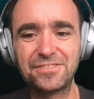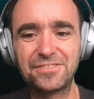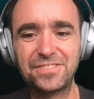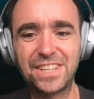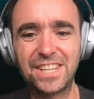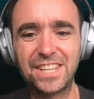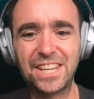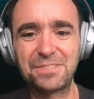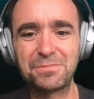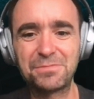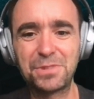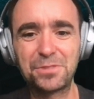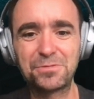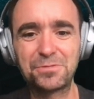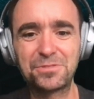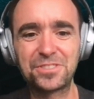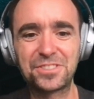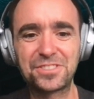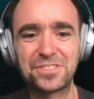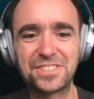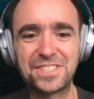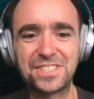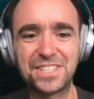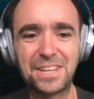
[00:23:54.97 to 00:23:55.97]
we can mount
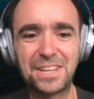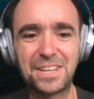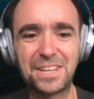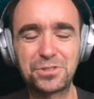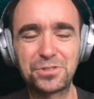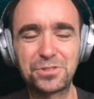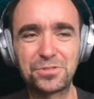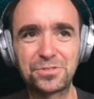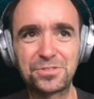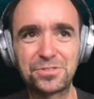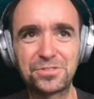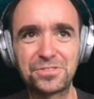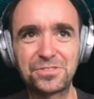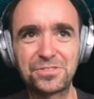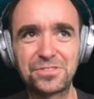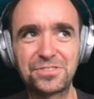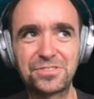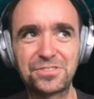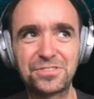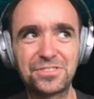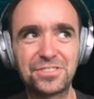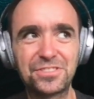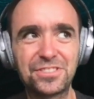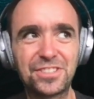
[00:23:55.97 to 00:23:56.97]
the snapshot
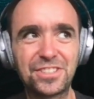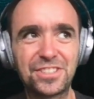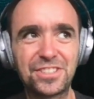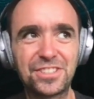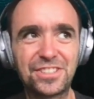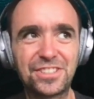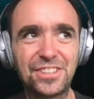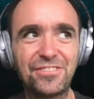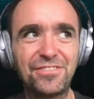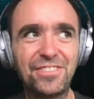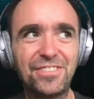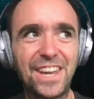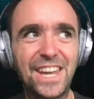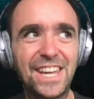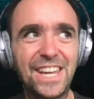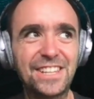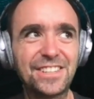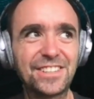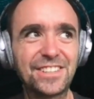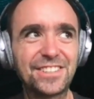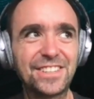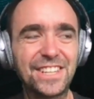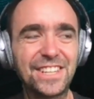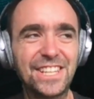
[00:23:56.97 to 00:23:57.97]
the way
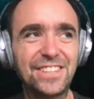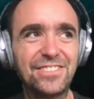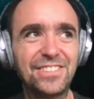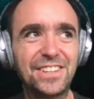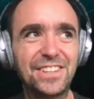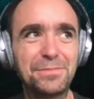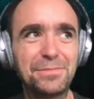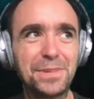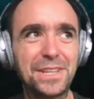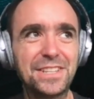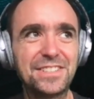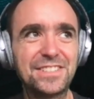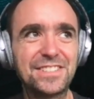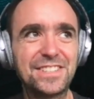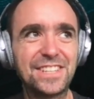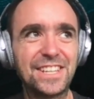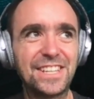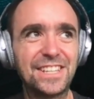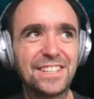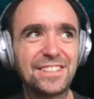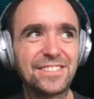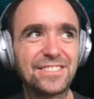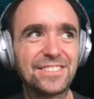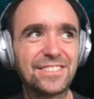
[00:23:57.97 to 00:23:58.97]
that it will be
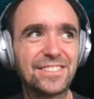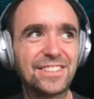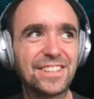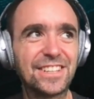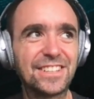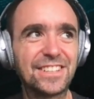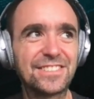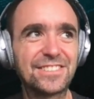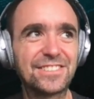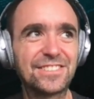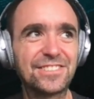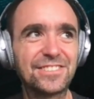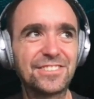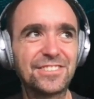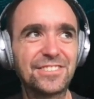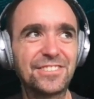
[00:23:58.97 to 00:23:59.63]
seen as